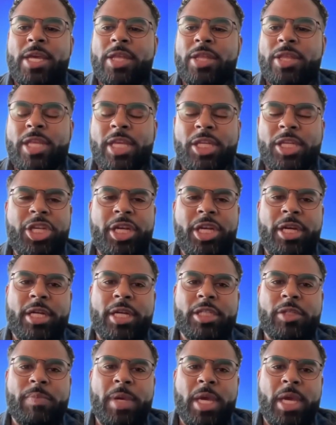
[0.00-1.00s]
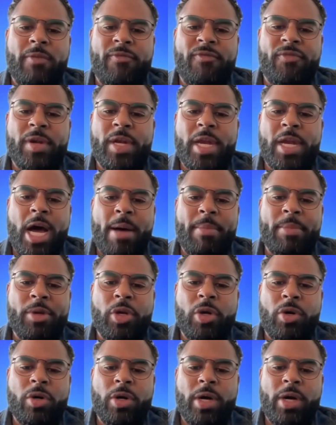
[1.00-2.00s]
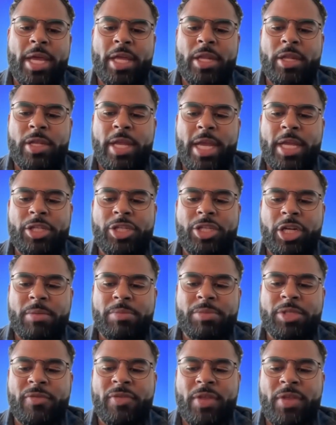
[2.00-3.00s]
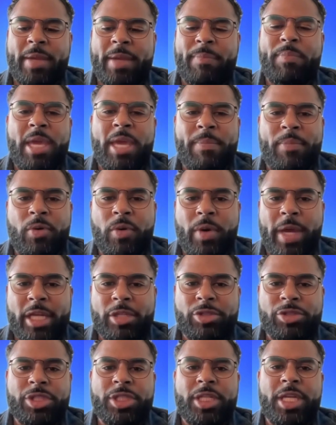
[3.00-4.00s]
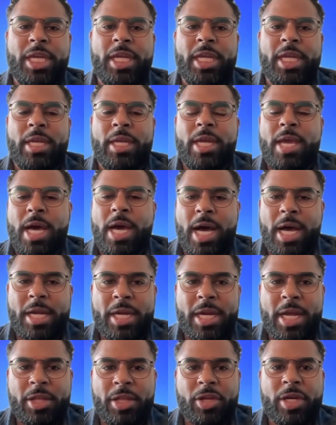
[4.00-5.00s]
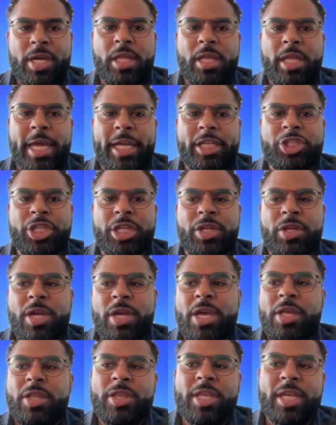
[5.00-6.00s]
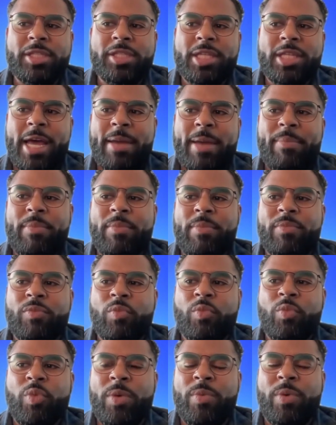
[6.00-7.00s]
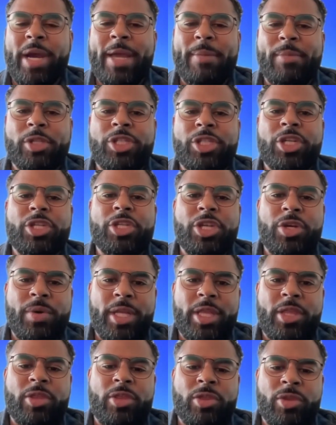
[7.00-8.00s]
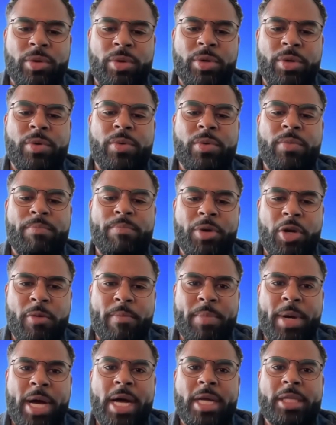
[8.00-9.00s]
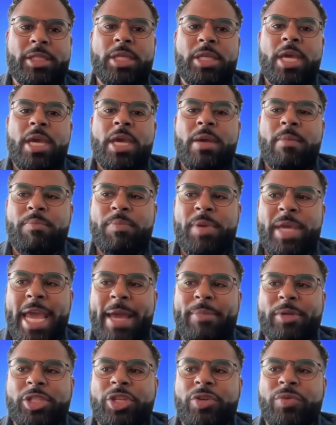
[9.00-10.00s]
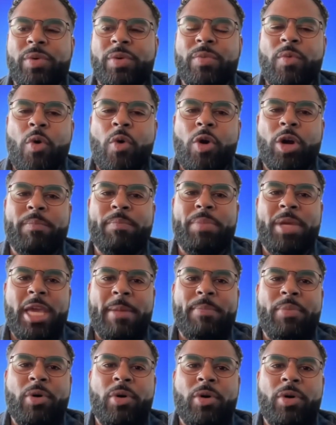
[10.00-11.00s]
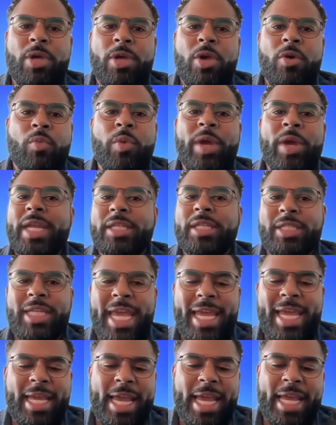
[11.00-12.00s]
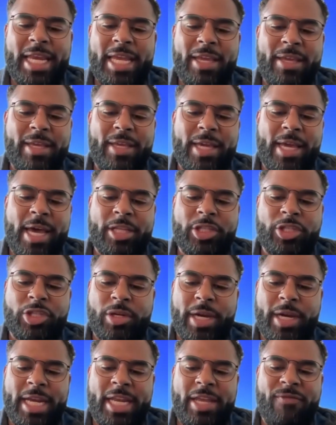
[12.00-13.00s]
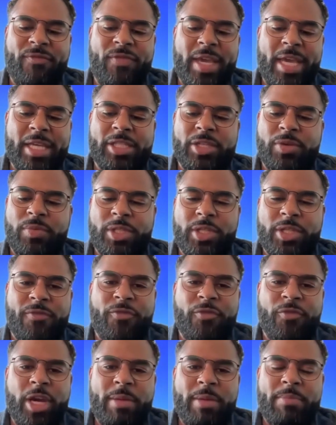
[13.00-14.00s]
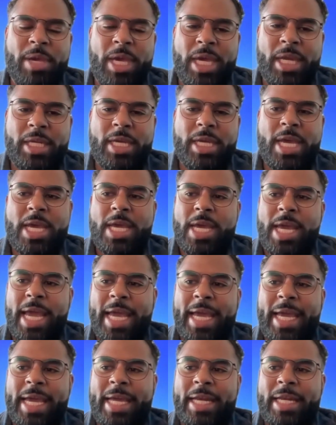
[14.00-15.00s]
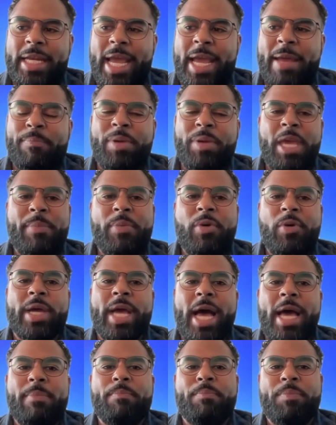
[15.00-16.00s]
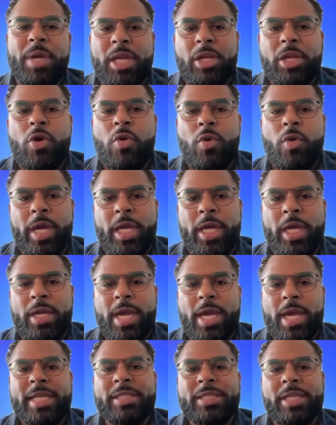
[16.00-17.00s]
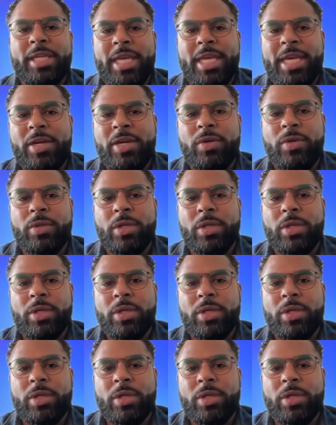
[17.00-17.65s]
This year has been phenomenal in terms of like people interested in another collection. This time we were able to do it through Boombox, be able to reward people. We didn't take any cuts or any fees. It was a free mint, and people got Bitcoin as a yield.